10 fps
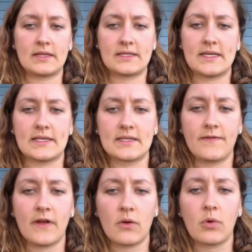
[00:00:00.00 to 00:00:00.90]
says the
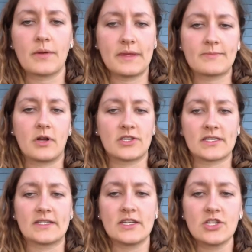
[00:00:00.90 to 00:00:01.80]
Fair Workplace
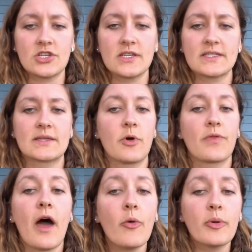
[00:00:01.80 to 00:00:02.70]
Project's intention is to both
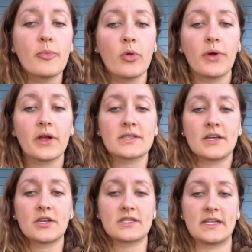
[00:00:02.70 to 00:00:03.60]
help employers
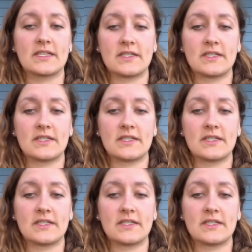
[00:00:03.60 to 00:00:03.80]
understand